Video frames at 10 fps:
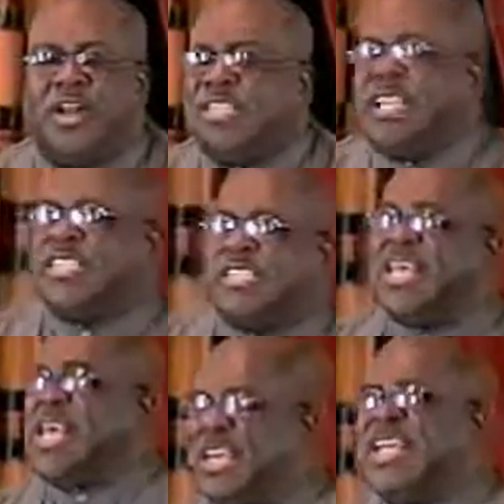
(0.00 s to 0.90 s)
Let's
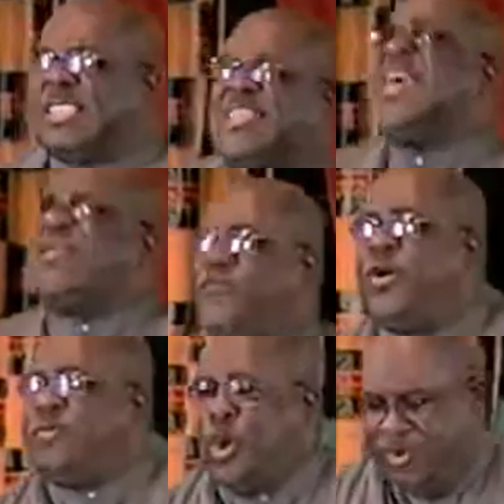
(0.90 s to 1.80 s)
think
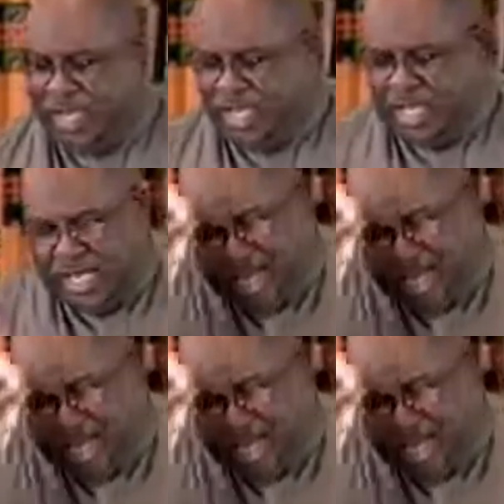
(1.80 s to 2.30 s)
for a moment.